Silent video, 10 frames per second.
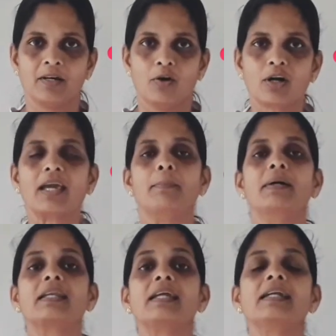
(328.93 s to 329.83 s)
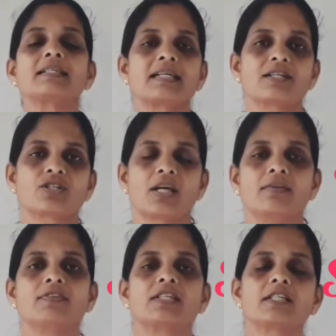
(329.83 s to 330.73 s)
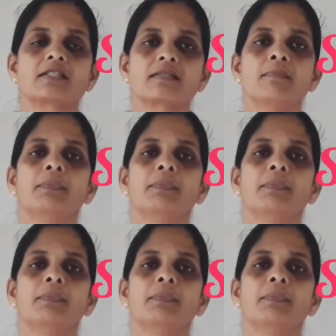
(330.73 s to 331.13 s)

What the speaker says: Okay, buried sunshine, which is